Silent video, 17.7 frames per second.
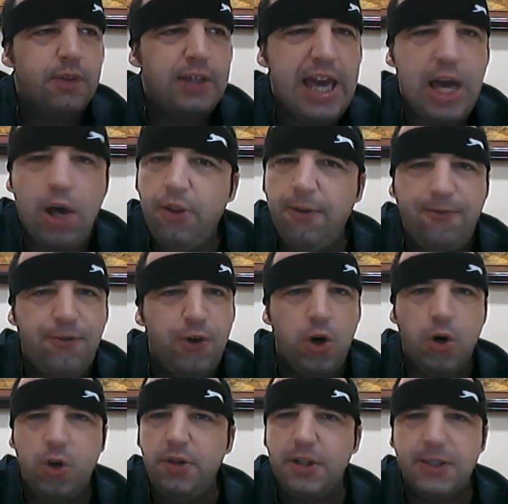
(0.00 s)
Get on the
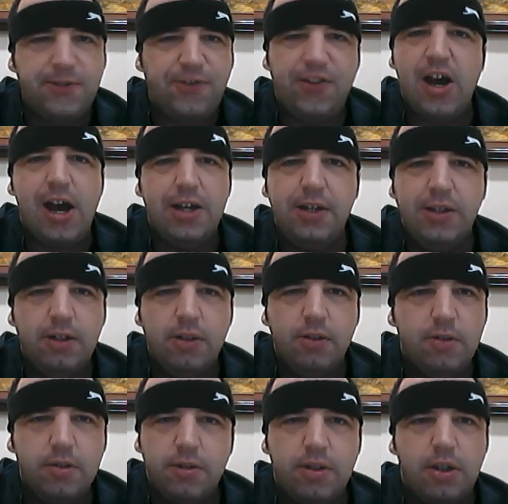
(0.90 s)
phone, that's fine.
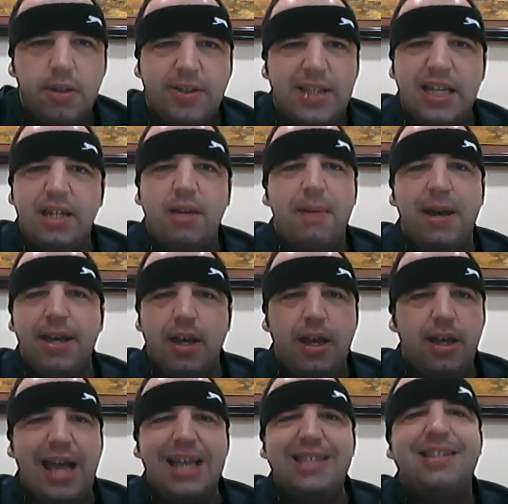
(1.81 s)
Send them an
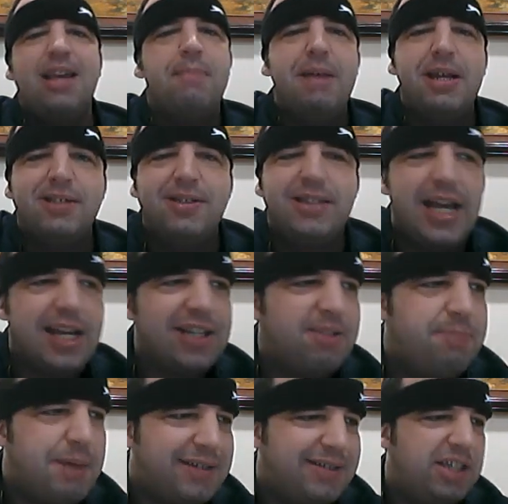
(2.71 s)
SMS
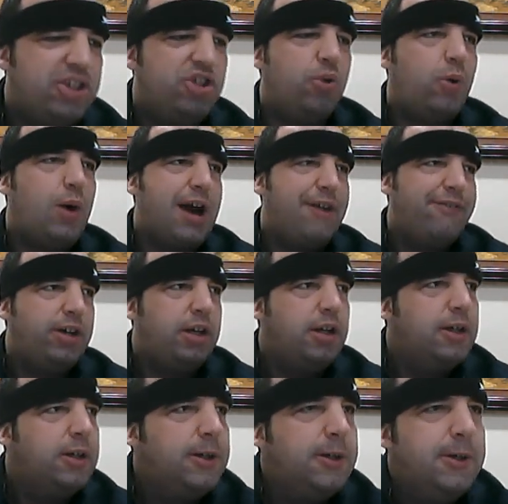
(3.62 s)
text message or
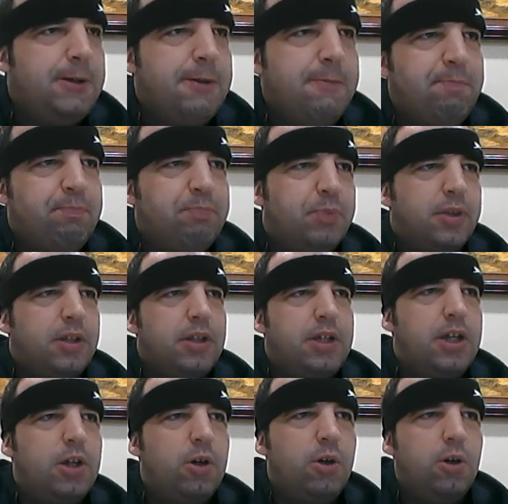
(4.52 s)
whatever.
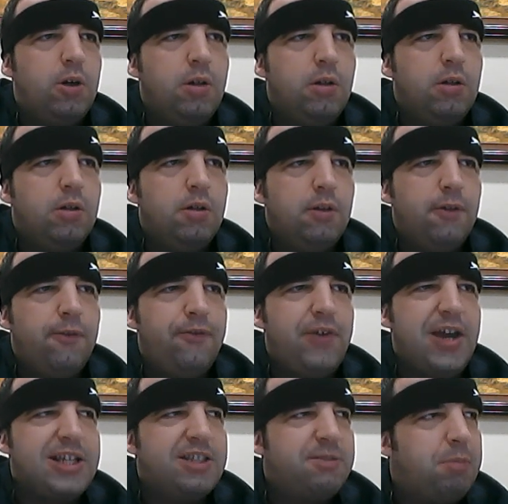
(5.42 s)
You know,
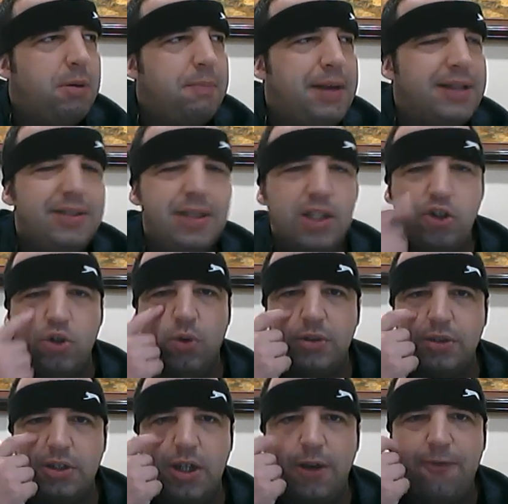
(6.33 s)
Facebook message
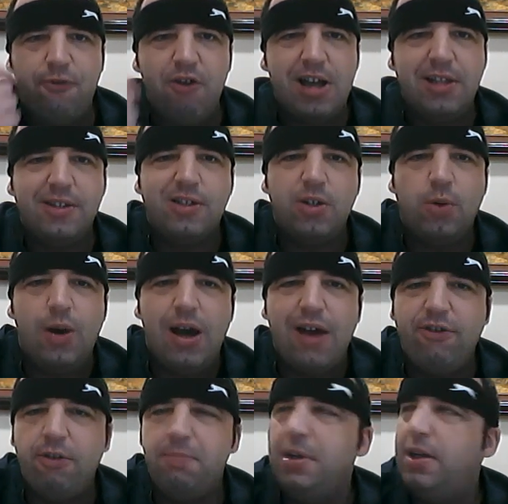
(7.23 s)
or to your friends or whatever.